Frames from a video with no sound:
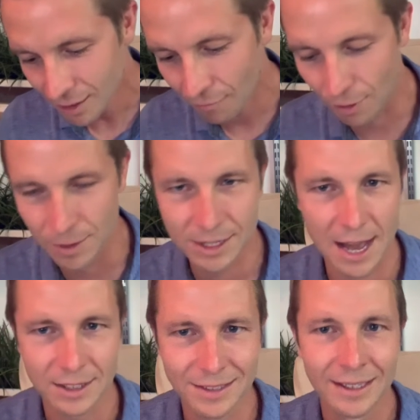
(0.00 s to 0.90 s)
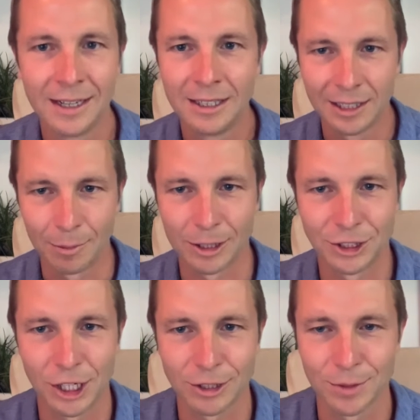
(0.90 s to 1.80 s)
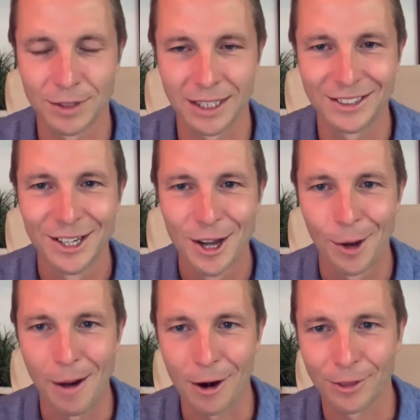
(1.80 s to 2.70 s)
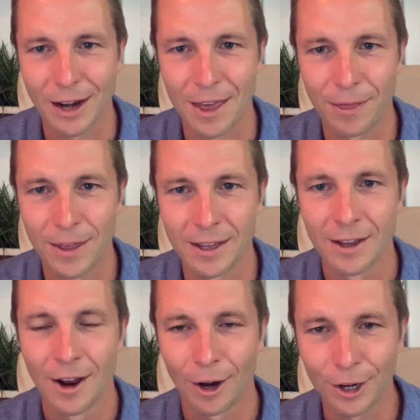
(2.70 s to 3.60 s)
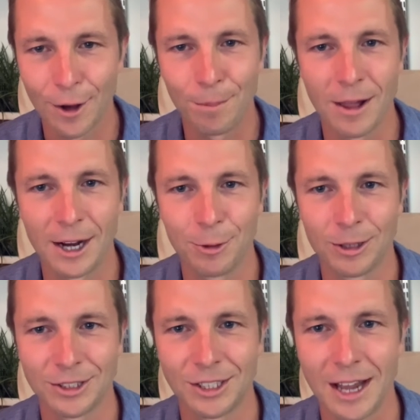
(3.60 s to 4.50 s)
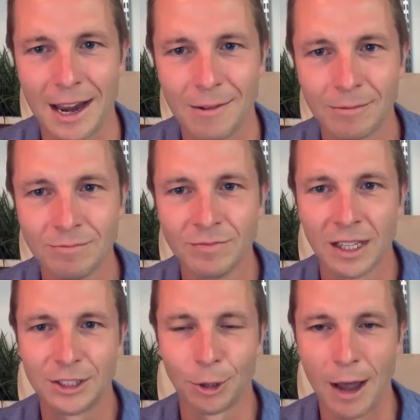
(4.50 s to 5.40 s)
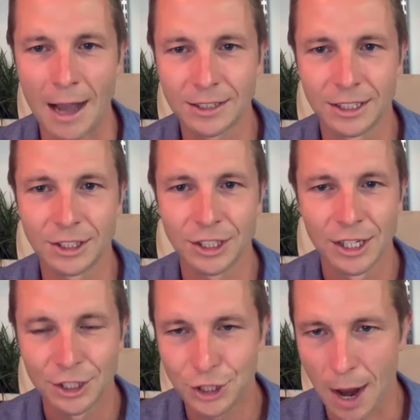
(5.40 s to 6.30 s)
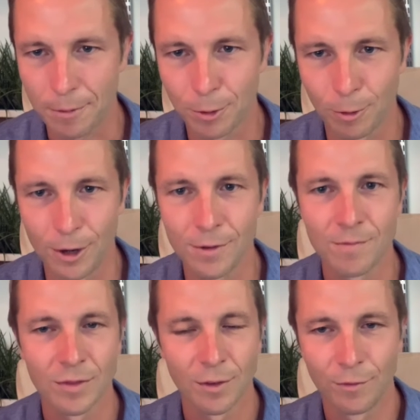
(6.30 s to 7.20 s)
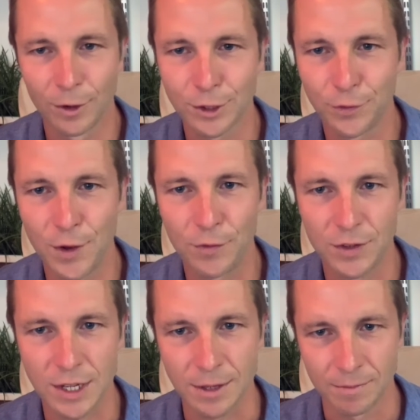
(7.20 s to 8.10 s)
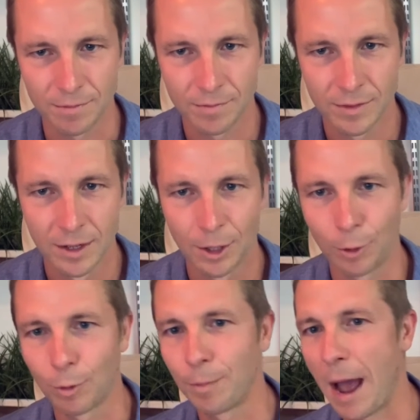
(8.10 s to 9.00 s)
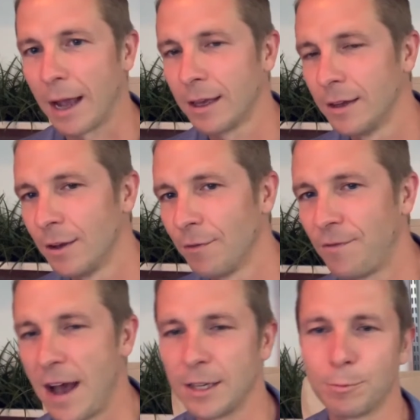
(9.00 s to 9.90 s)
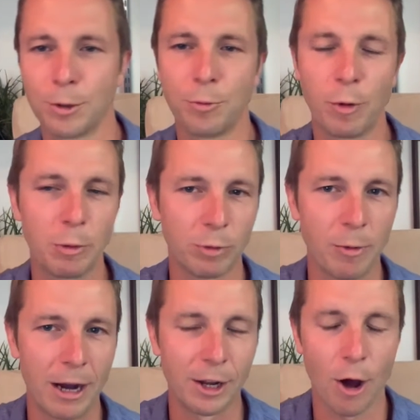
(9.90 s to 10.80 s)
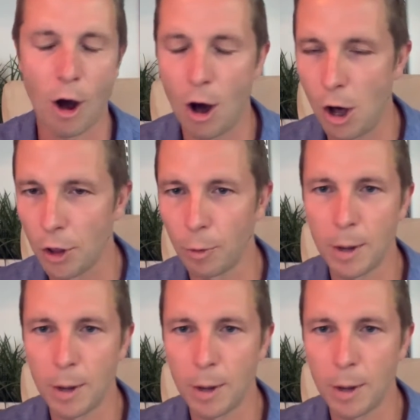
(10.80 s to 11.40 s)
from the text. And I'm going to share some things about it that I think are going to apply to us today. And so Exodus chapter 1, verse 15. We're back, rewinding all the way